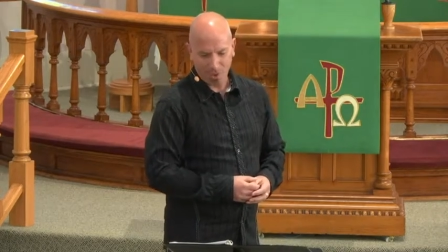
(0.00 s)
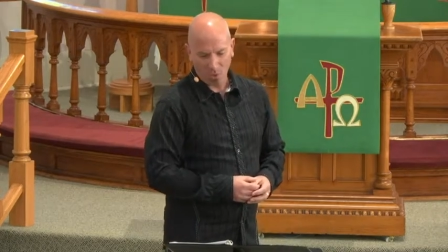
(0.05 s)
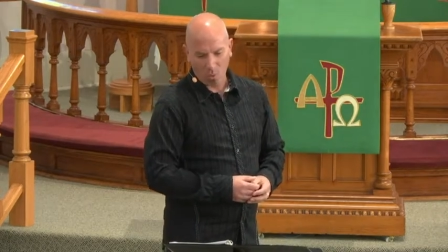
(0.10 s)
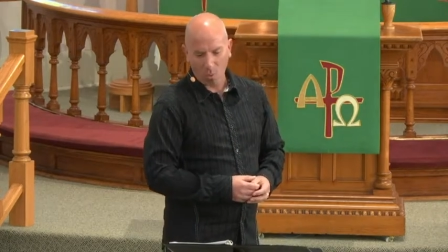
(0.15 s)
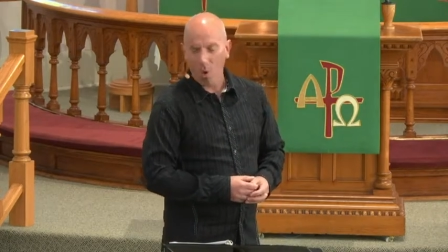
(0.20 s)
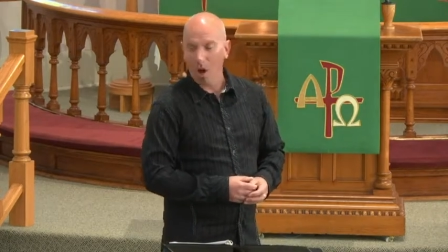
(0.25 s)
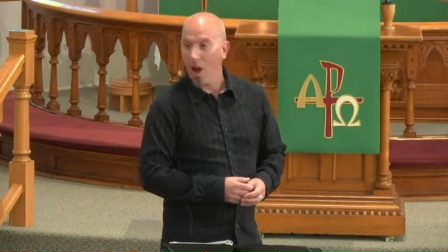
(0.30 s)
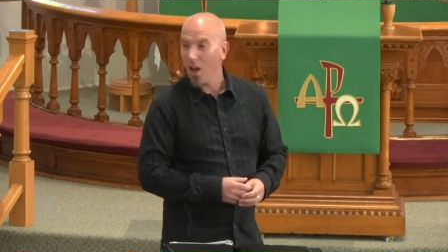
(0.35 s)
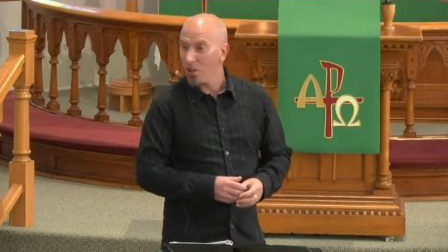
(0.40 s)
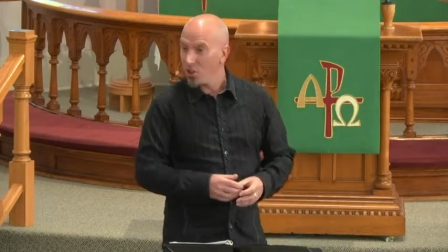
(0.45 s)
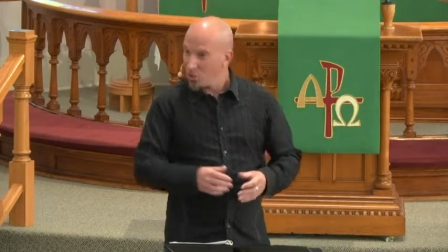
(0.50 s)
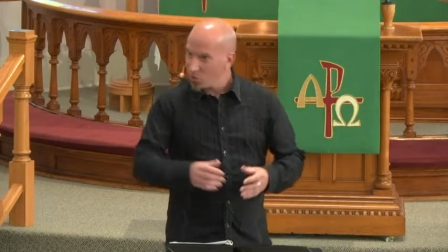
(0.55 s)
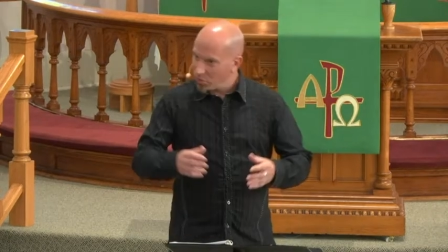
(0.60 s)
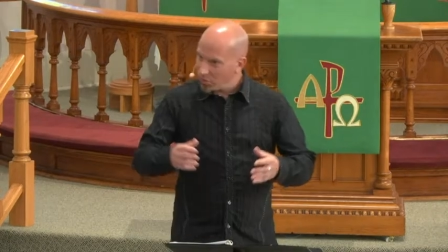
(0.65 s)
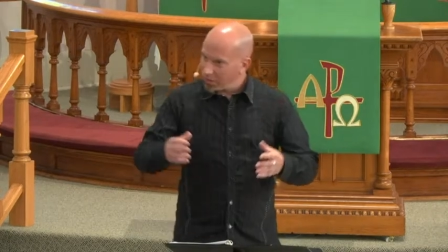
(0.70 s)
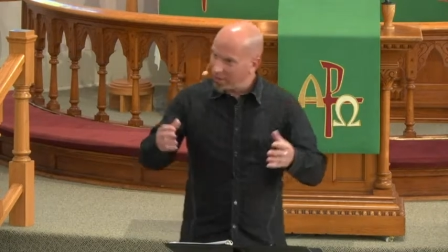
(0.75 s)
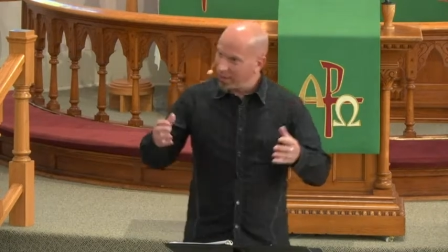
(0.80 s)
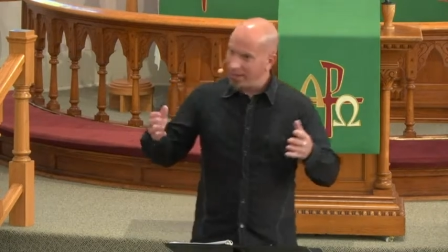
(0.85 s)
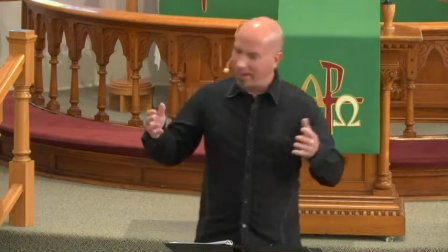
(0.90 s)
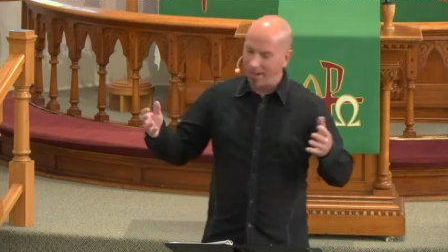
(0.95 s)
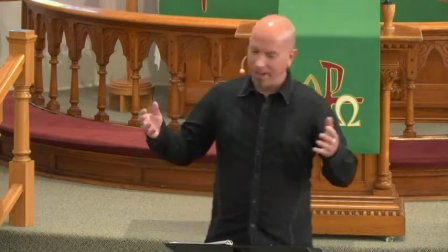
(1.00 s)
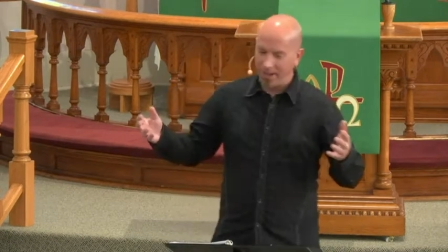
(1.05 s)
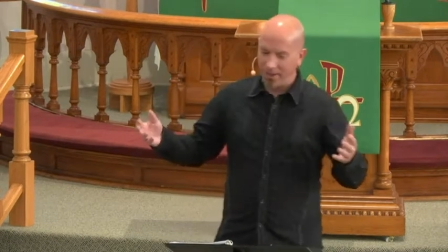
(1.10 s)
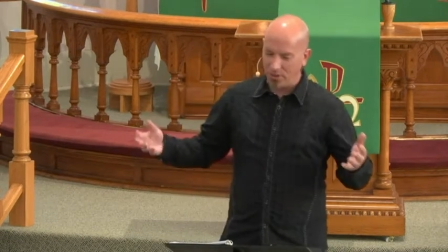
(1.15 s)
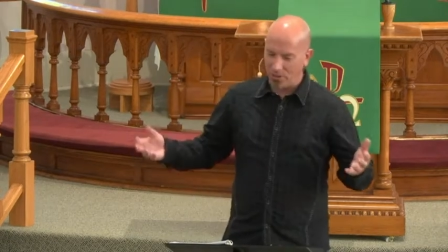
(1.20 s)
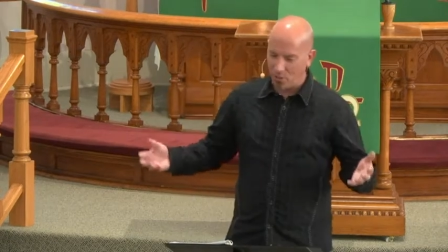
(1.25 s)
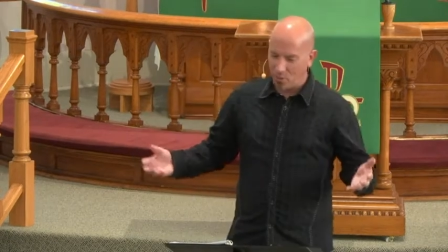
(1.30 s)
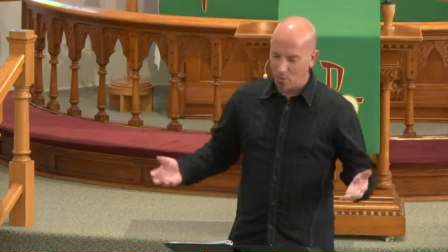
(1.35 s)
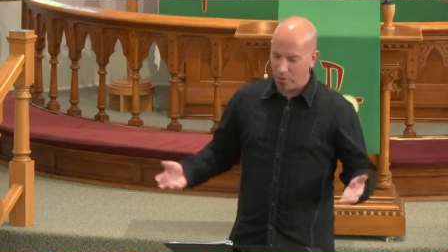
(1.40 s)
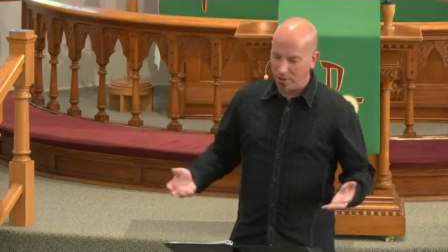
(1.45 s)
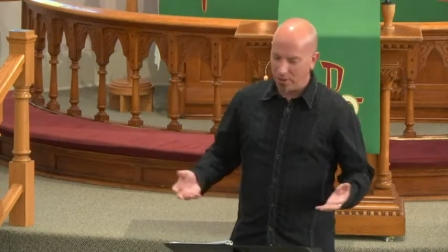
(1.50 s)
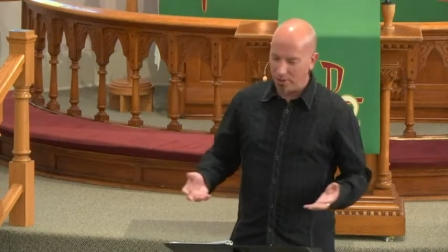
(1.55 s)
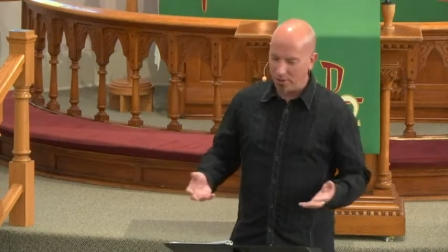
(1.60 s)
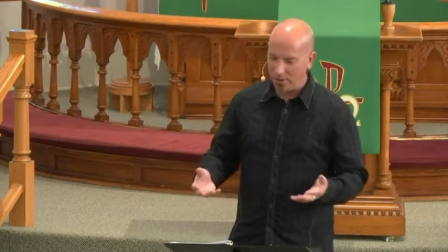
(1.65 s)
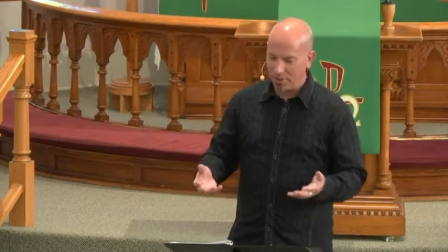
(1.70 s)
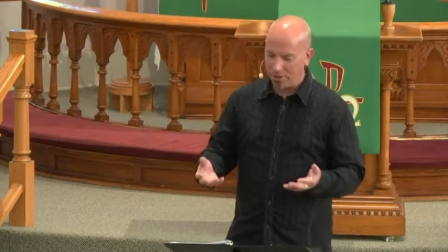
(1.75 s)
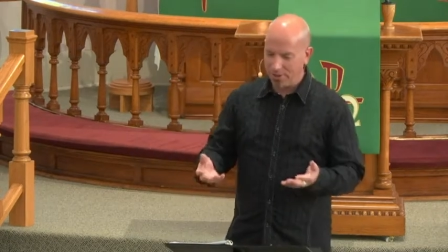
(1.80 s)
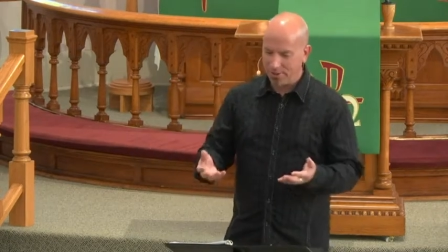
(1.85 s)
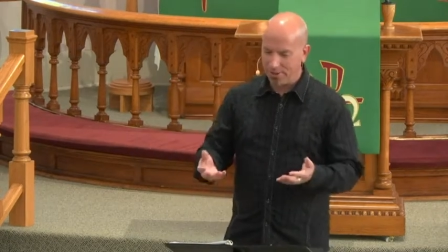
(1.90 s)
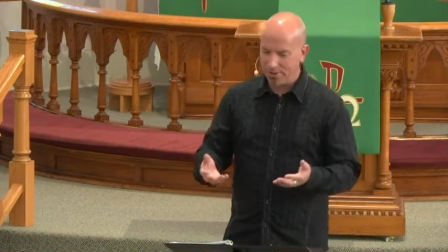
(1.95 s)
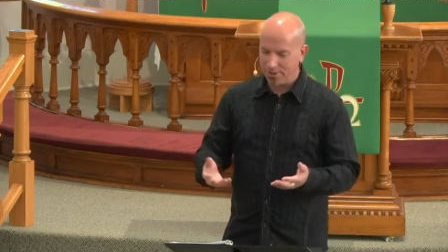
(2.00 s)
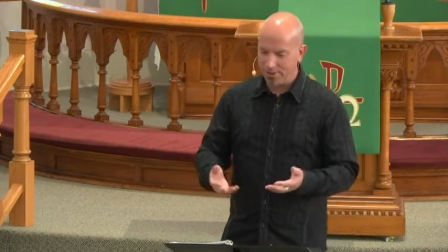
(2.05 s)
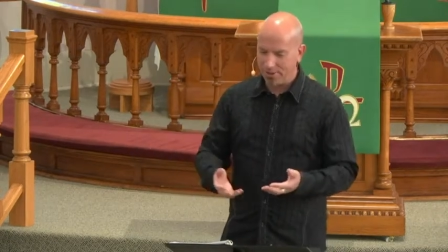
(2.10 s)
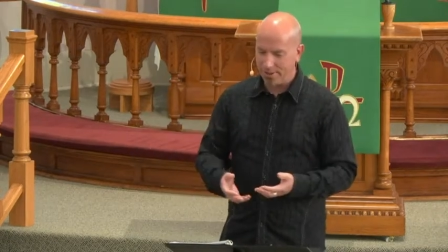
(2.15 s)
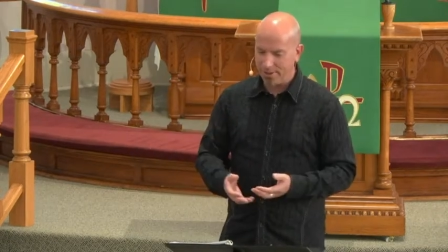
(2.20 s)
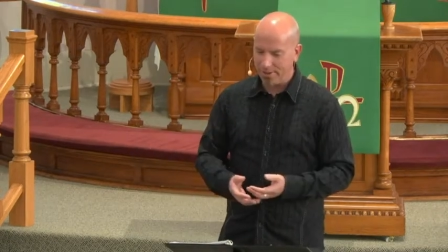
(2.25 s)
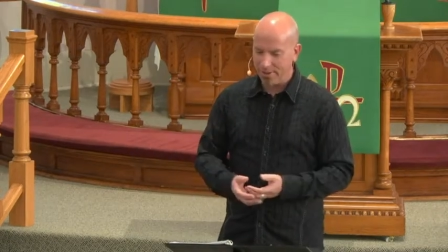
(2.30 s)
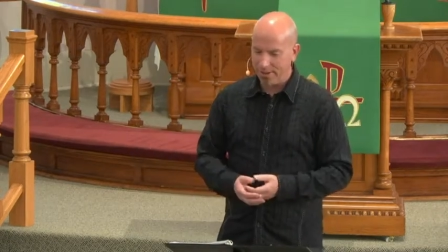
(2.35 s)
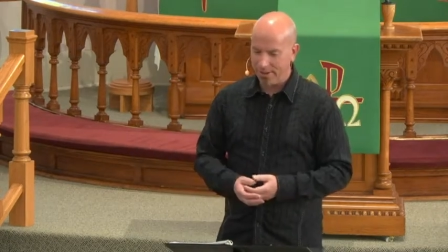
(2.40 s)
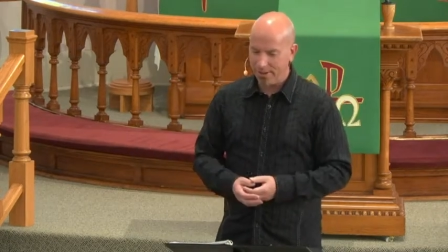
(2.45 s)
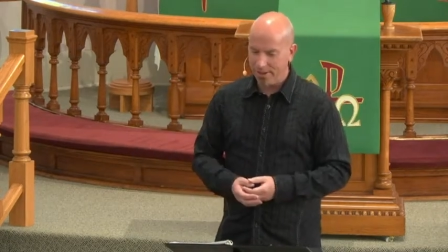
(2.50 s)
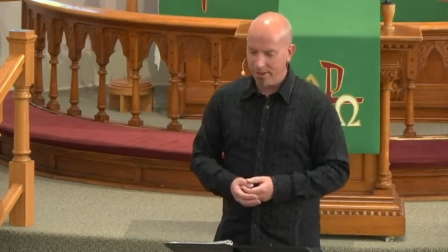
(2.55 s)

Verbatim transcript: wandering in the wilderness.